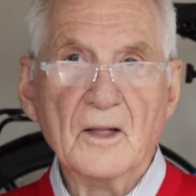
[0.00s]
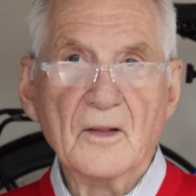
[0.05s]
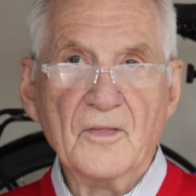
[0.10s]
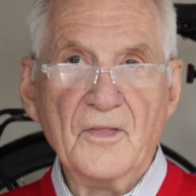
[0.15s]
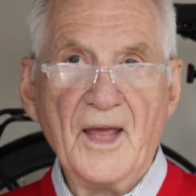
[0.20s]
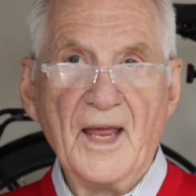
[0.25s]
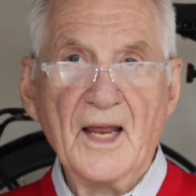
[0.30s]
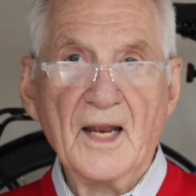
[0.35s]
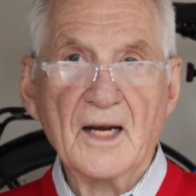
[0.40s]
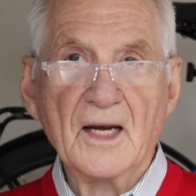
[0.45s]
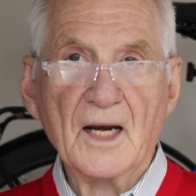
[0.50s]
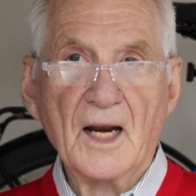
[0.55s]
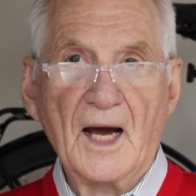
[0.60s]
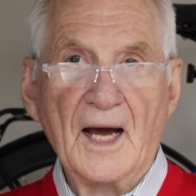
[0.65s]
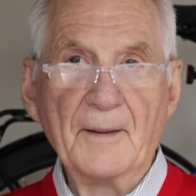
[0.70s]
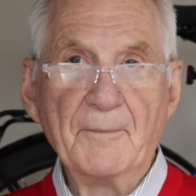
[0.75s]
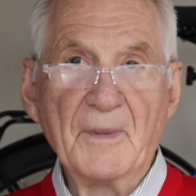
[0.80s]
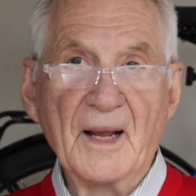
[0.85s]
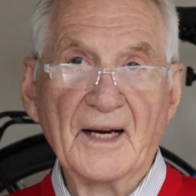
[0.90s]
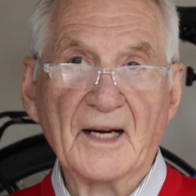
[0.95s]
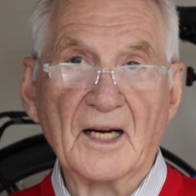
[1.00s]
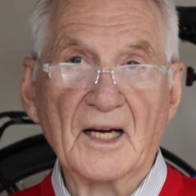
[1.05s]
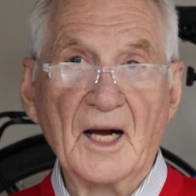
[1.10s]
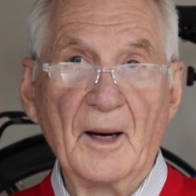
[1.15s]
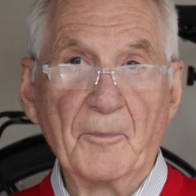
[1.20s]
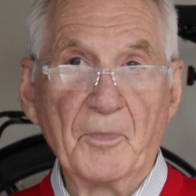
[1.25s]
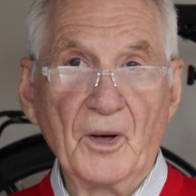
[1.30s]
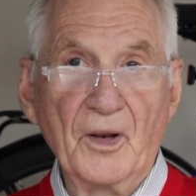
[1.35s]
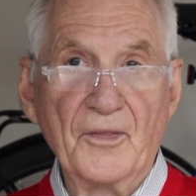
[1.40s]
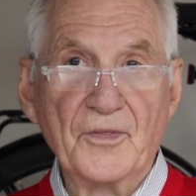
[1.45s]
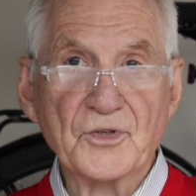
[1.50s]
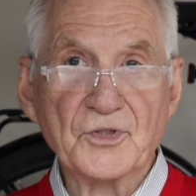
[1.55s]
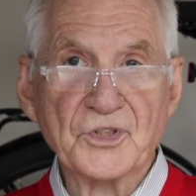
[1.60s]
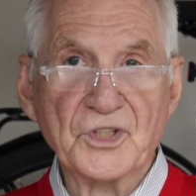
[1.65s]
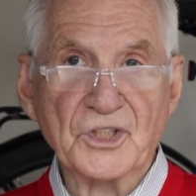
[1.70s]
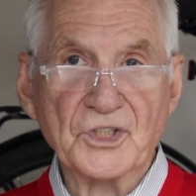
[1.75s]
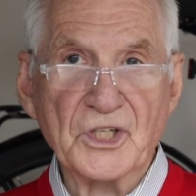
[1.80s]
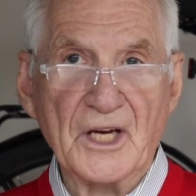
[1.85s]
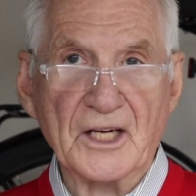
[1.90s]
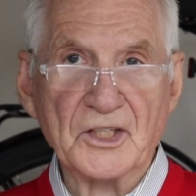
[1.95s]
Then I'd make a couple other
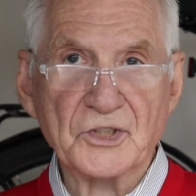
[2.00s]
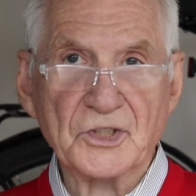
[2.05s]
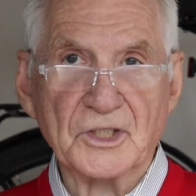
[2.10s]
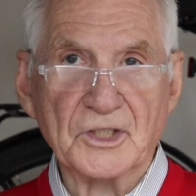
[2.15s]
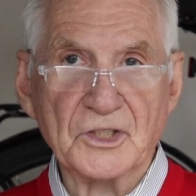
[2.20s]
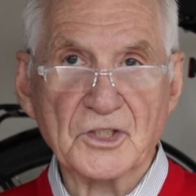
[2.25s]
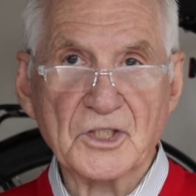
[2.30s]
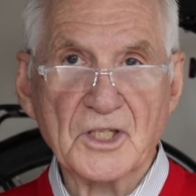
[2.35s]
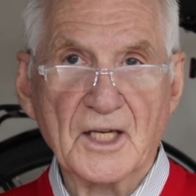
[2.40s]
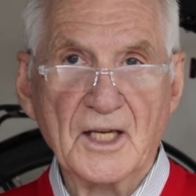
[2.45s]
suggestions.